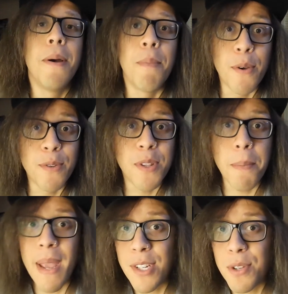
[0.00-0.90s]
But those are the
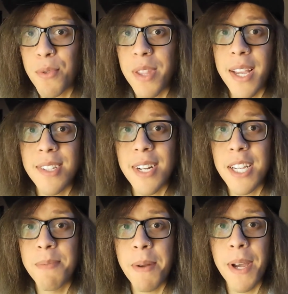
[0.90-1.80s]
main two things that
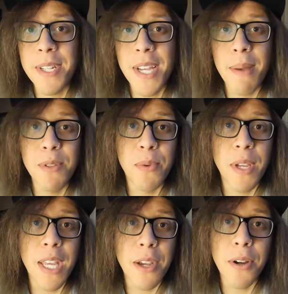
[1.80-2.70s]
I spend my time
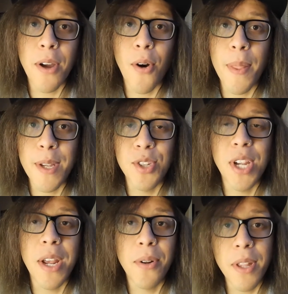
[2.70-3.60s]
doing here on this
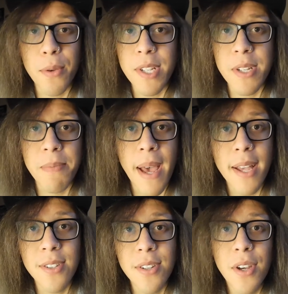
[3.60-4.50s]
channel in the recent
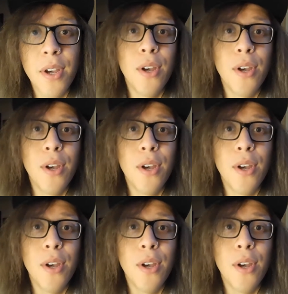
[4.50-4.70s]
past.